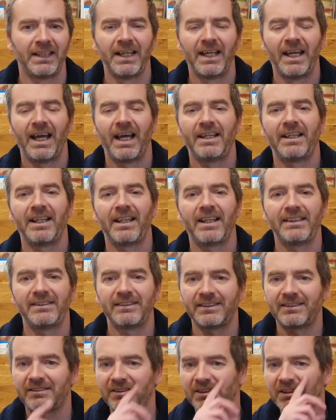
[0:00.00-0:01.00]
and that they did a
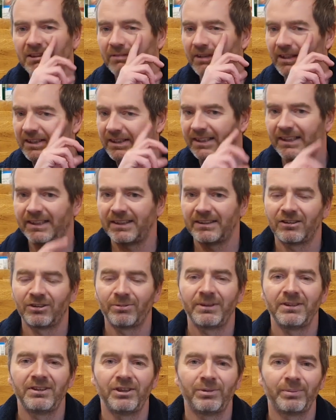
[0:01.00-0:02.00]
survey in
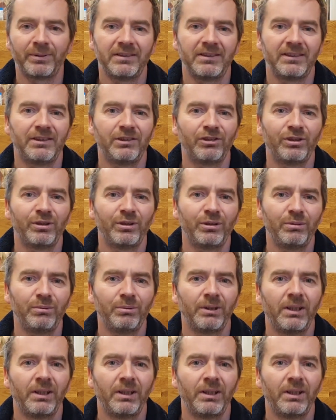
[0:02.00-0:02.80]
2022